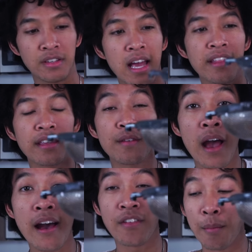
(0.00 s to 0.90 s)
so now that you
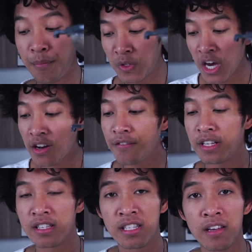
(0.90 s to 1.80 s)
have a ton of
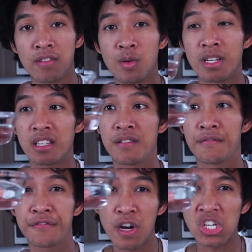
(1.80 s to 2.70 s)
it sieved, you want to get some
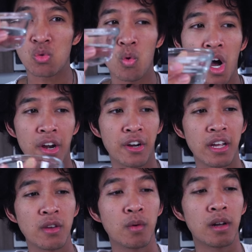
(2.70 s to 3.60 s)
fresh water
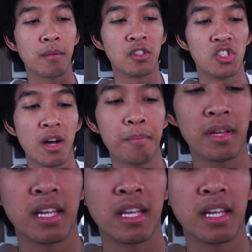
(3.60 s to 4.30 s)
and you want to dump